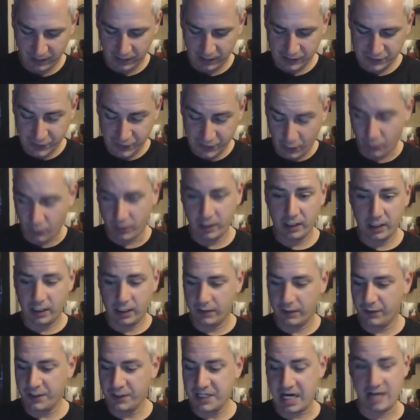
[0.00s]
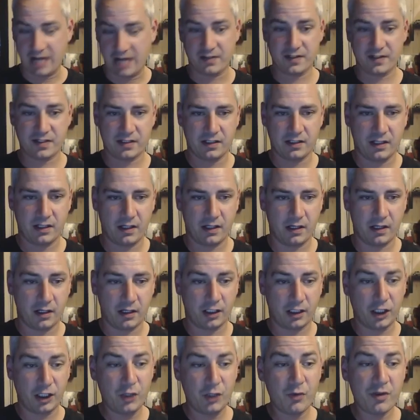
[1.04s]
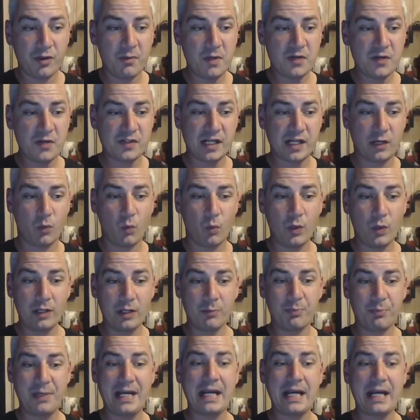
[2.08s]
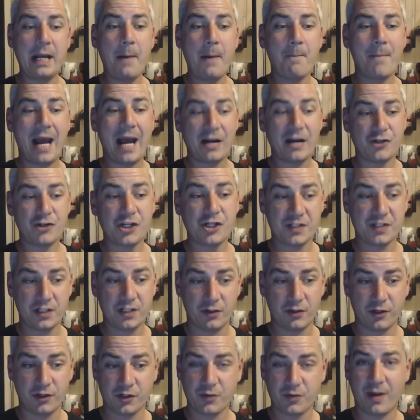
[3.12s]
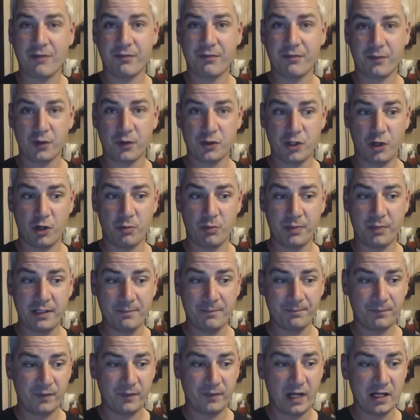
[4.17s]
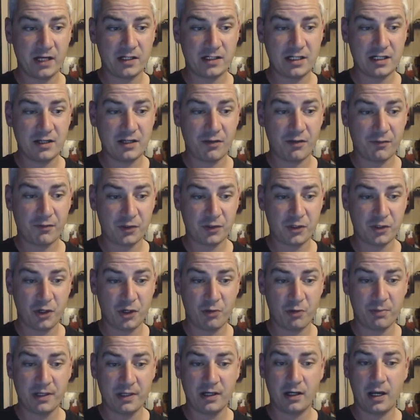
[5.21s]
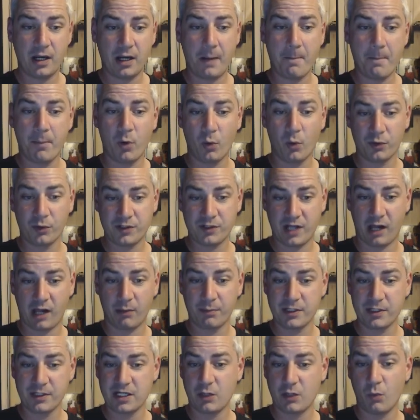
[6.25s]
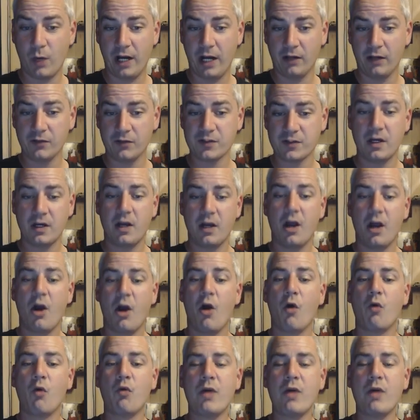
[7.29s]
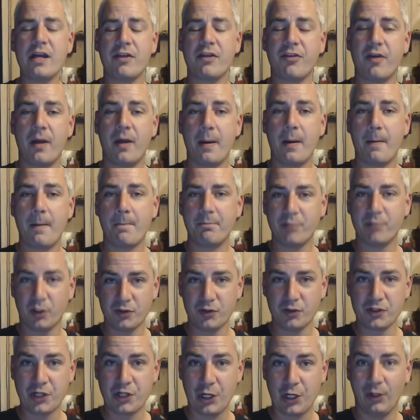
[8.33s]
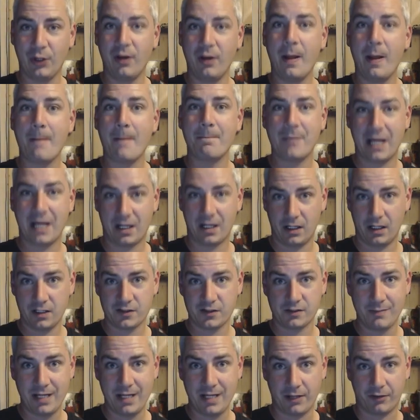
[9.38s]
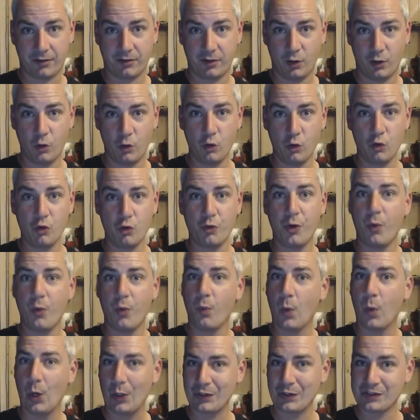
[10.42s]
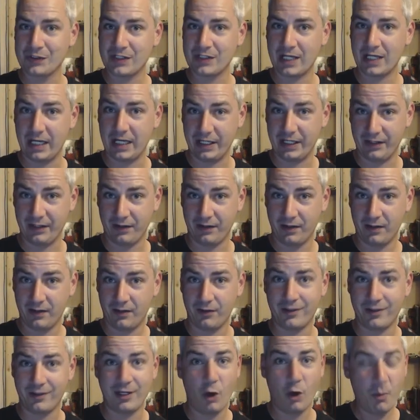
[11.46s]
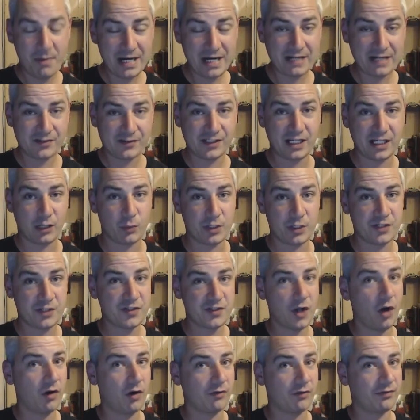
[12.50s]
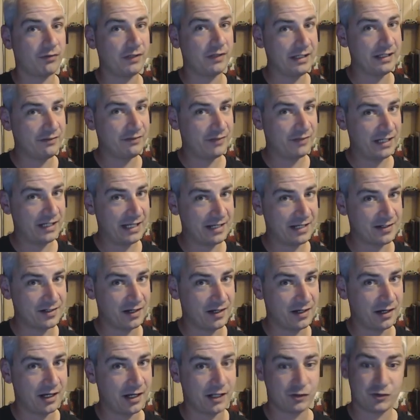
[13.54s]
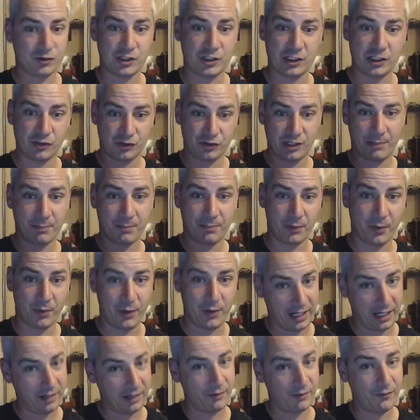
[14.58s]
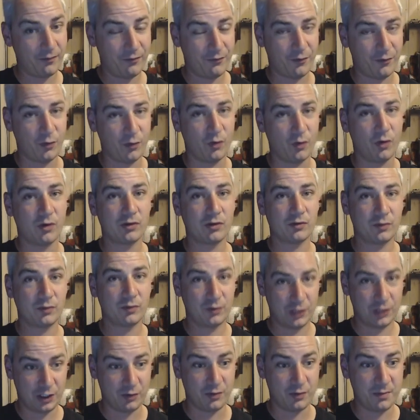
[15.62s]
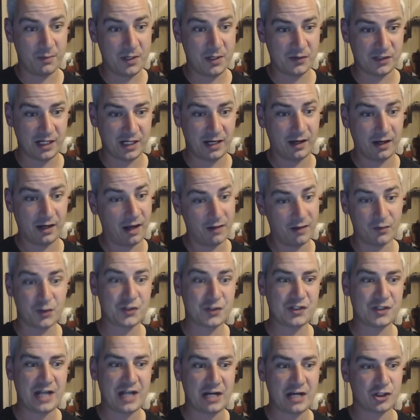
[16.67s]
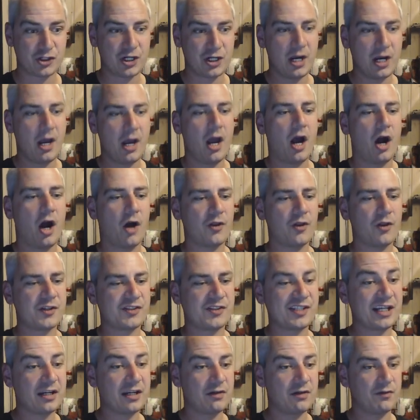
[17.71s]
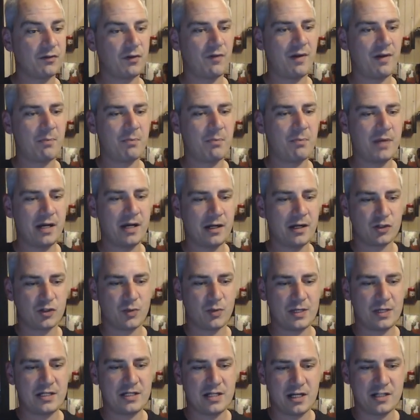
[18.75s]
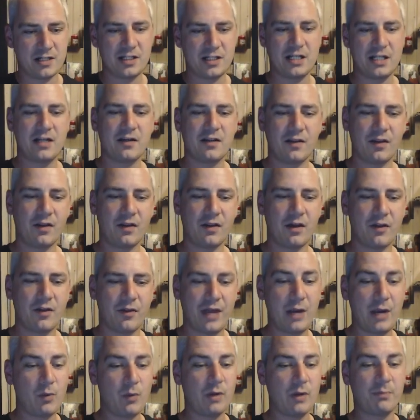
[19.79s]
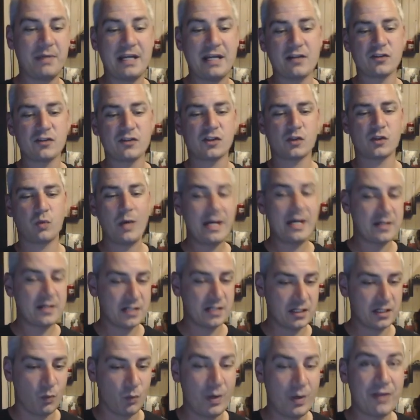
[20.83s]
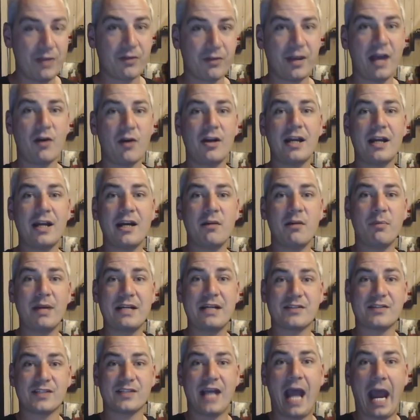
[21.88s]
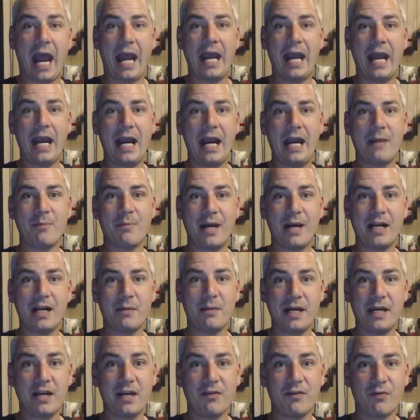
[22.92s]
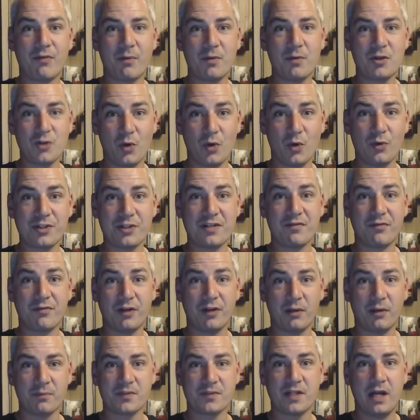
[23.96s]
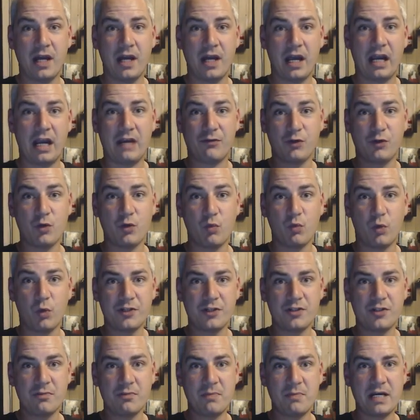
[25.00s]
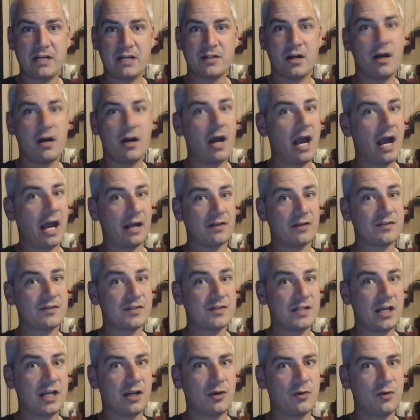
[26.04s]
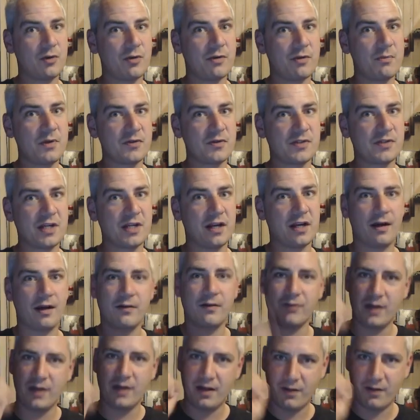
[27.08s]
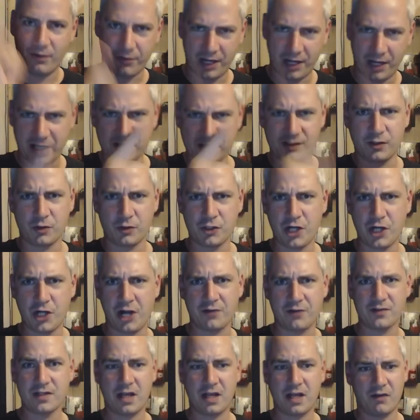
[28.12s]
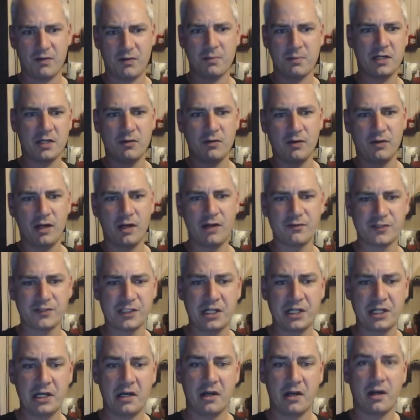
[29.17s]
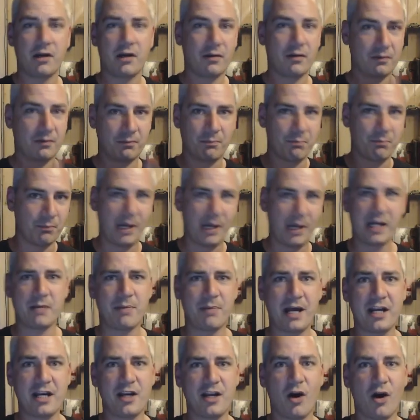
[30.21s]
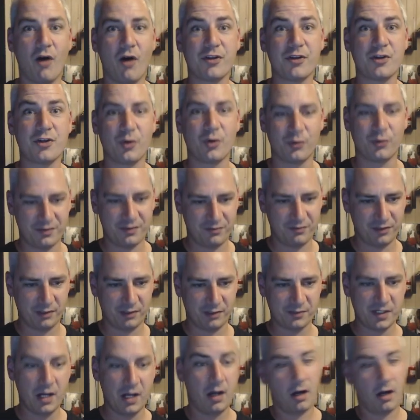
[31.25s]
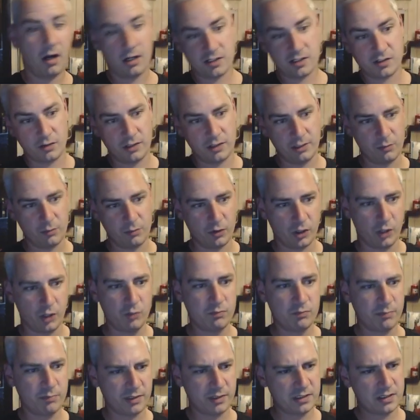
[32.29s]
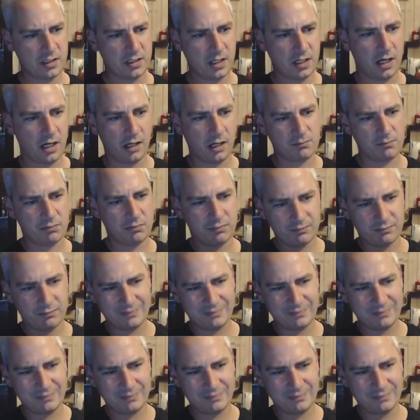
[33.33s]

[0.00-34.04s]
So, the dates. Cue the Music will be in Manchester on the 12th of October, 19th of October, in Port Talbot in Wales, with Bond girl Madeleine Smith, who was in the opening sequence of Live and Let Die, and she's chaperoning for Cue the Music live on stage. On the 2nd of November 2019, they will be in Swindon with Caroline Bliss. Hey, Moneypenny from the Dalton films. If you want to meet her and see Cue the Music live, that is your chance. Everybody who loves Moneypenny of the Dalton films. I certainly would go, but I'm